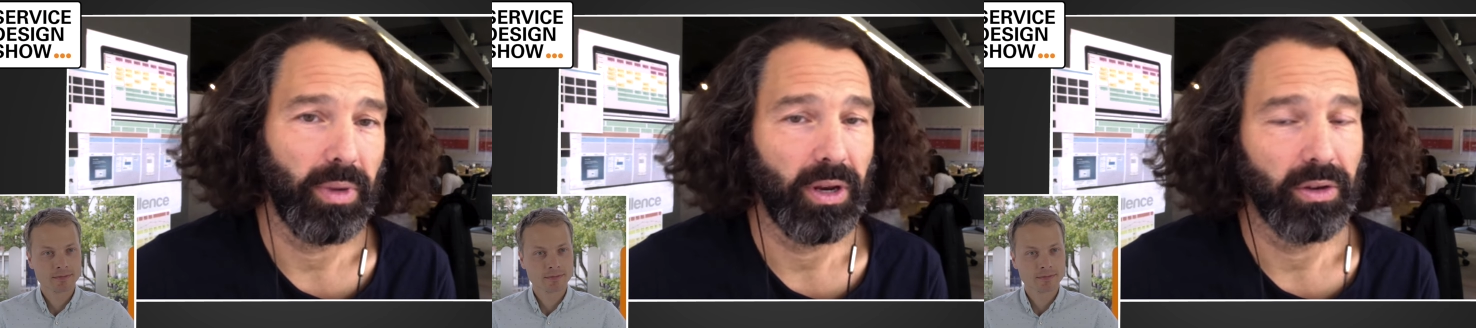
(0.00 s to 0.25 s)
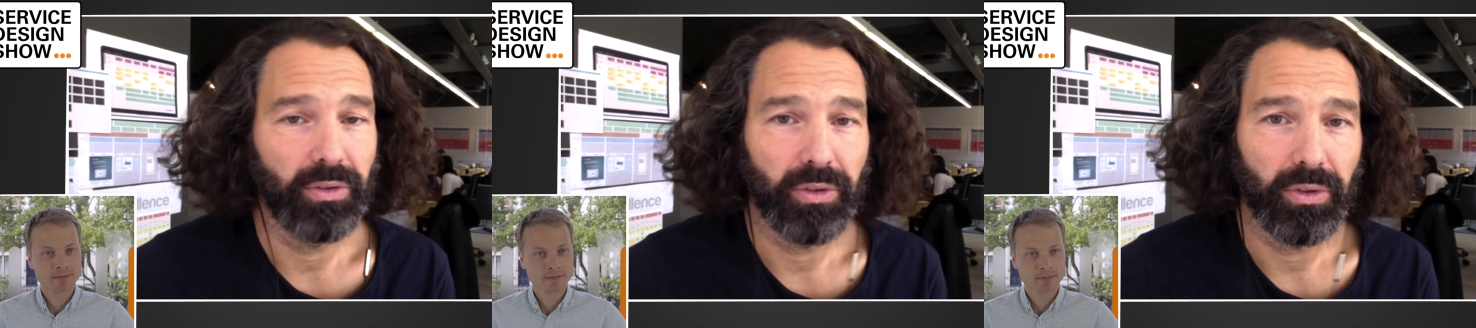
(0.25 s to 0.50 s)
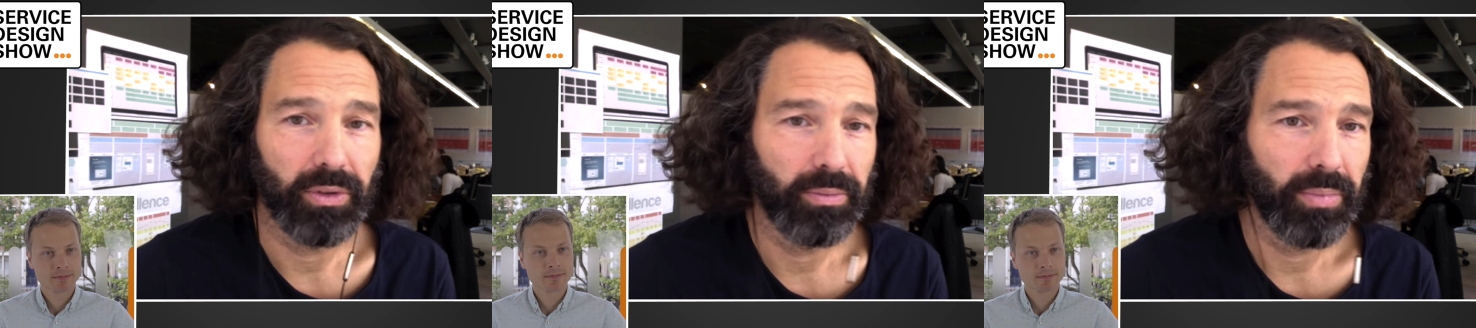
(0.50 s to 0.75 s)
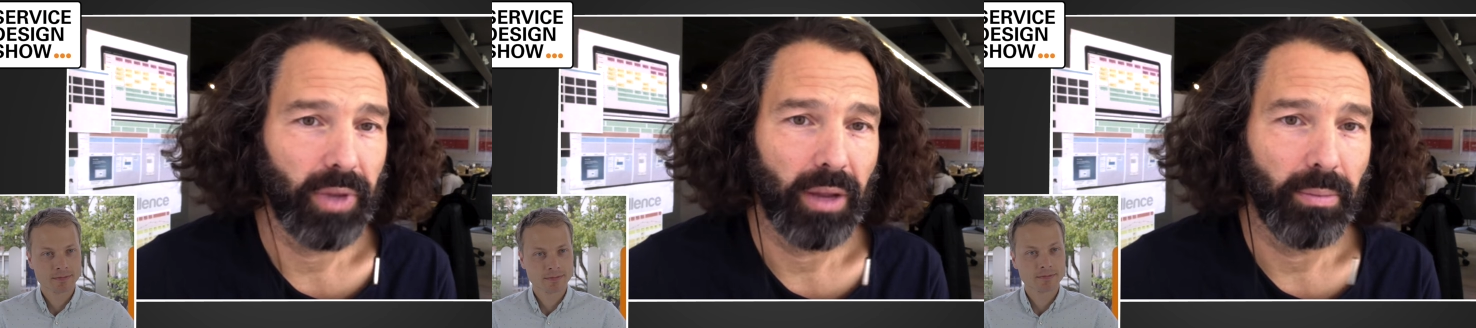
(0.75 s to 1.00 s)
Speaker 1: I mean
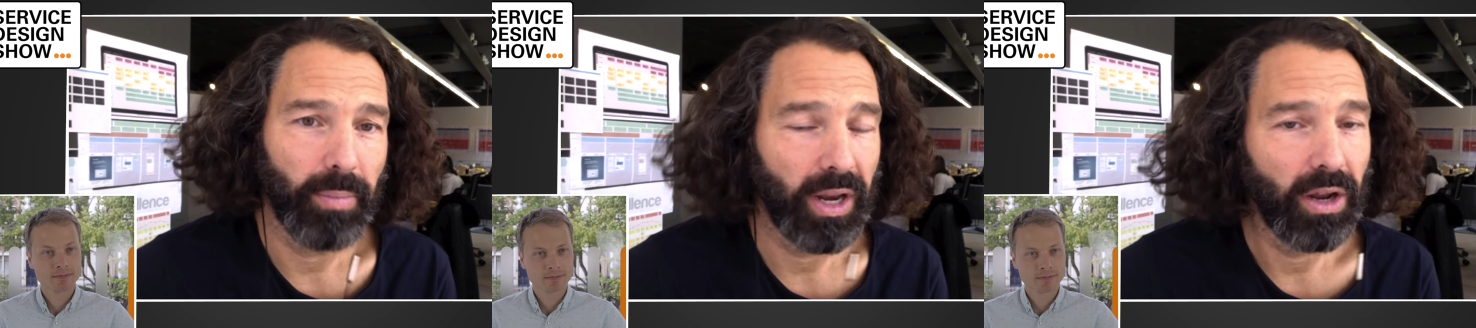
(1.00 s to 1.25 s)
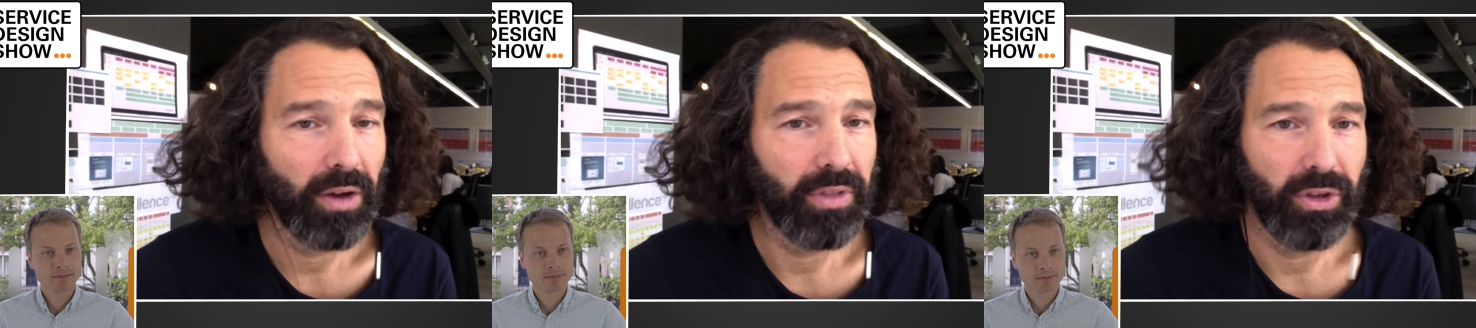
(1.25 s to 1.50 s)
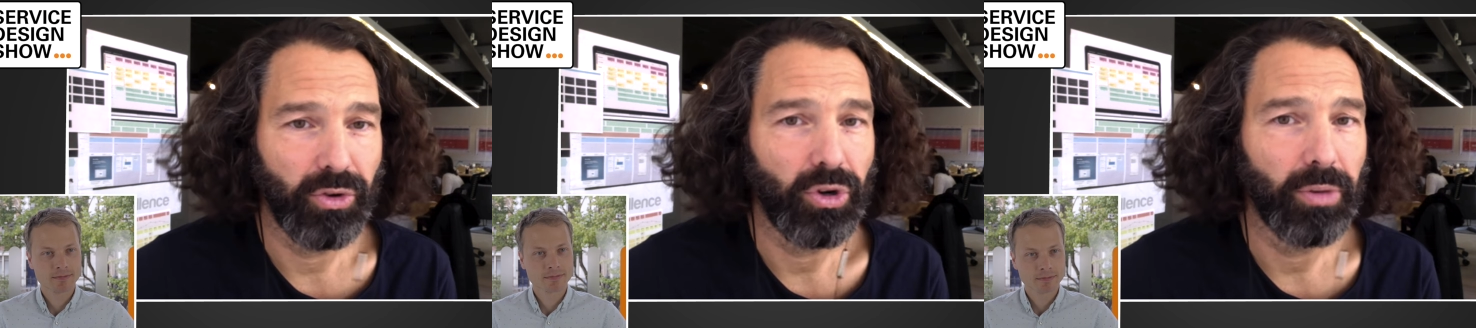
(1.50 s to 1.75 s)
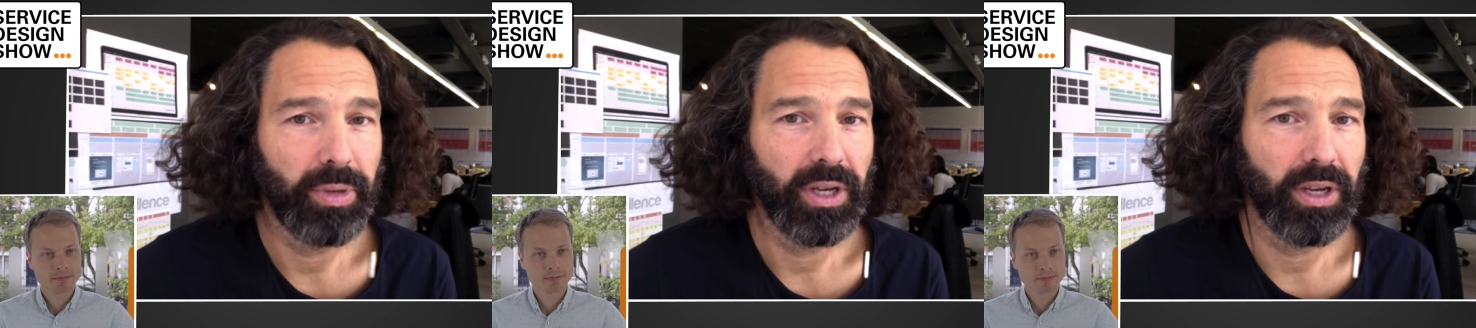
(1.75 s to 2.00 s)
many of the
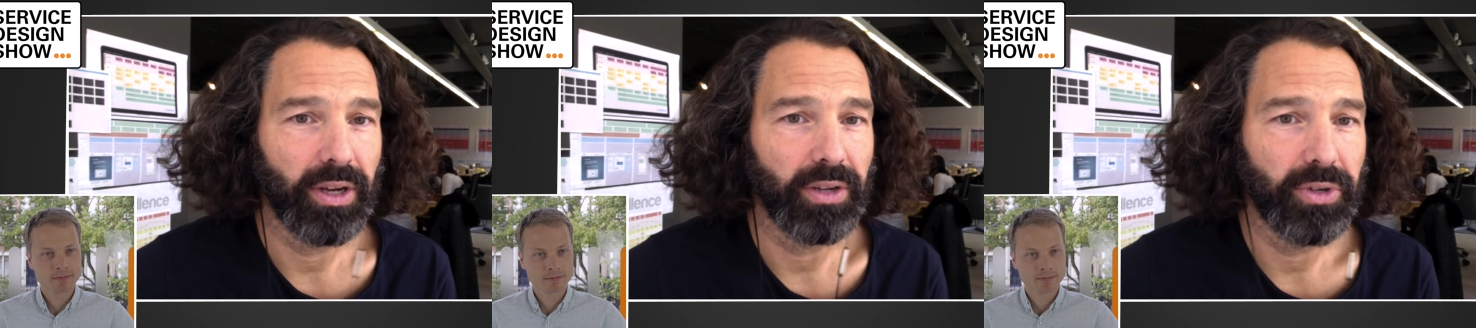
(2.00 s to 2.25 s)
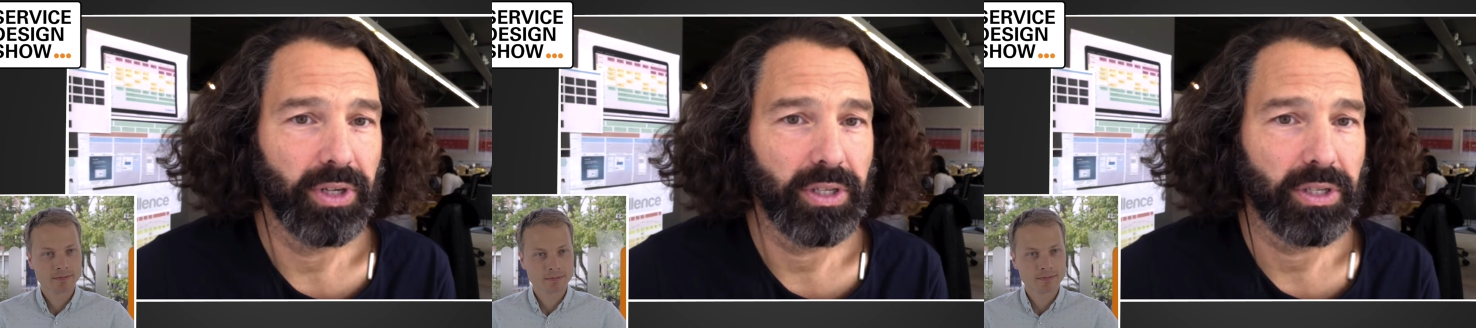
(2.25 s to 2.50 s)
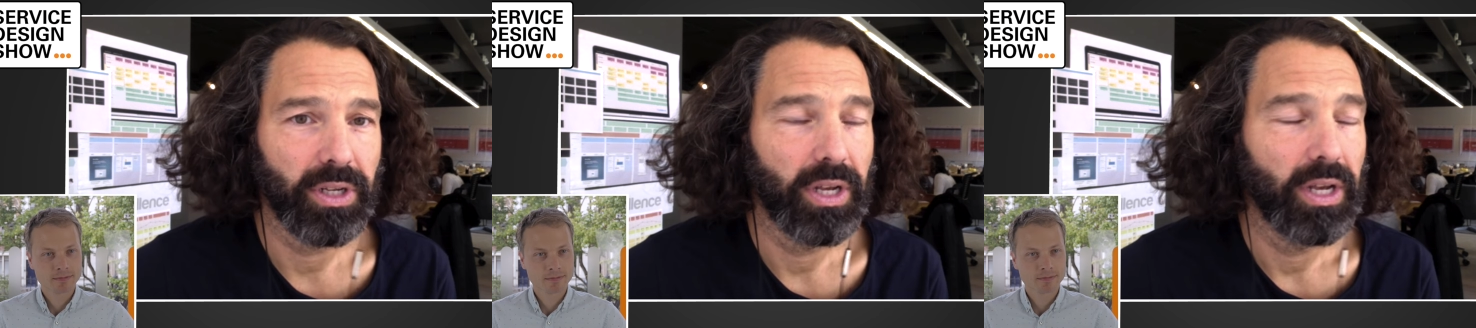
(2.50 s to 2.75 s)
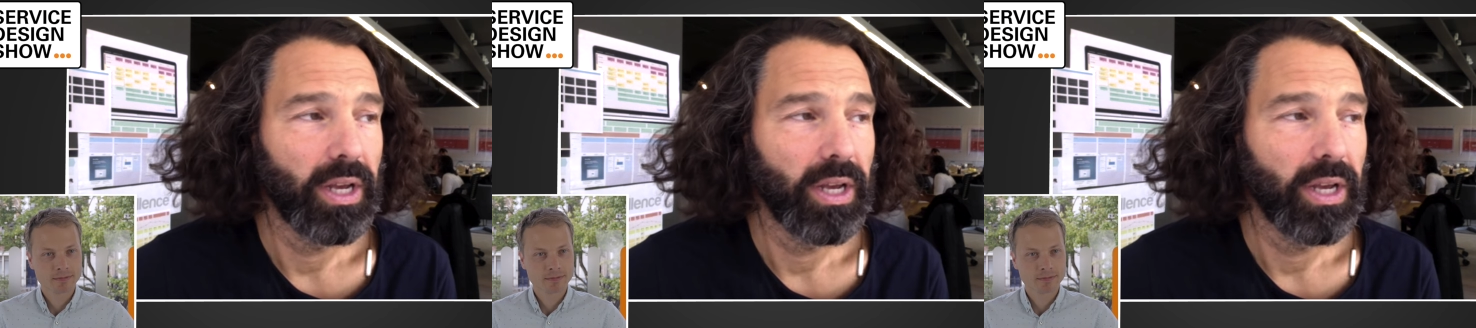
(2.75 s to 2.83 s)
European countries,